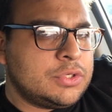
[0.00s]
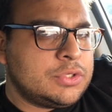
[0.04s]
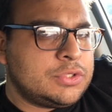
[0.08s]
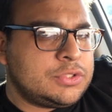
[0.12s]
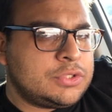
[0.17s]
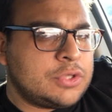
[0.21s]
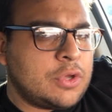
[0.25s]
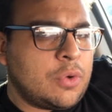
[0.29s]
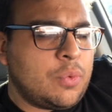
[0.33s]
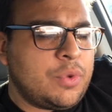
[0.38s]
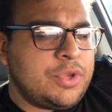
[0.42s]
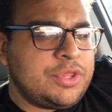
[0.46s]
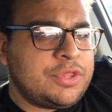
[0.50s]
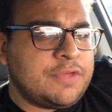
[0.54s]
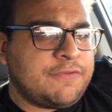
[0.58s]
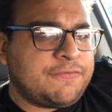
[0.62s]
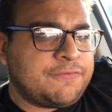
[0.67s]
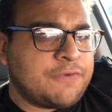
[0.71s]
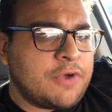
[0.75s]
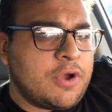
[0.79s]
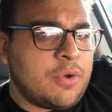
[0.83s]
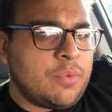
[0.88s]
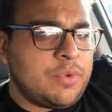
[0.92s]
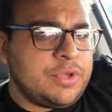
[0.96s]
So when the
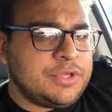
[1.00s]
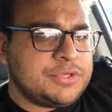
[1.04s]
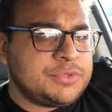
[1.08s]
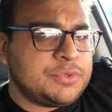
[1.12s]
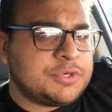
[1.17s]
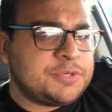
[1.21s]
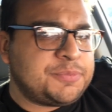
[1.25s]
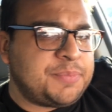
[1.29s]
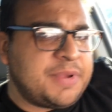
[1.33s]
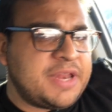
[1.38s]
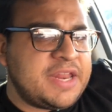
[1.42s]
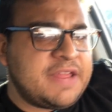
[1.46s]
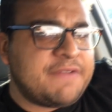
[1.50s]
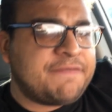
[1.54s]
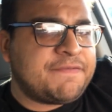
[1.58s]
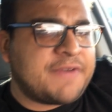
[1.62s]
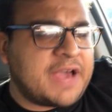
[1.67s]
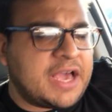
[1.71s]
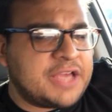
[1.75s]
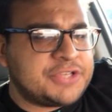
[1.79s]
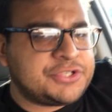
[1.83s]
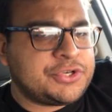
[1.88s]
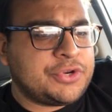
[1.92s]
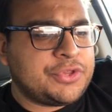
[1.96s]
front wheels were spinning
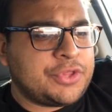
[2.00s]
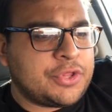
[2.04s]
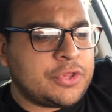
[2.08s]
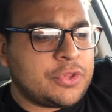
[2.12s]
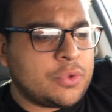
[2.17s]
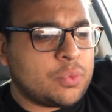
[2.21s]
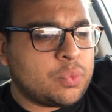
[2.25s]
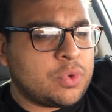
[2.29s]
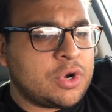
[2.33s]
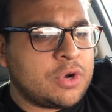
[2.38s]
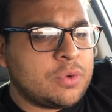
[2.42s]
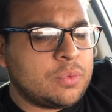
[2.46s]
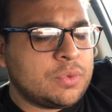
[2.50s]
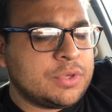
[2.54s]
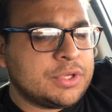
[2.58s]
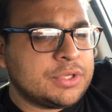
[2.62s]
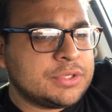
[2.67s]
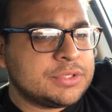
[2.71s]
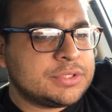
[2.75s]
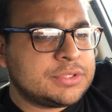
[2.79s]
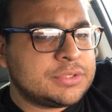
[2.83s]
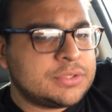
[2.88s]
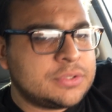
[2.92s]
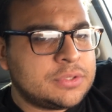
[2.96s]
faster than the rear
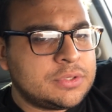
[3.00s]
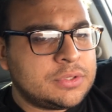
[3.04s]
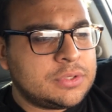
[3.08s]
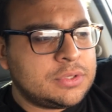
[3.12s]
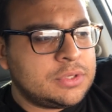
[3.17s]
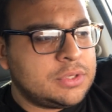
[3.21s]
wheels,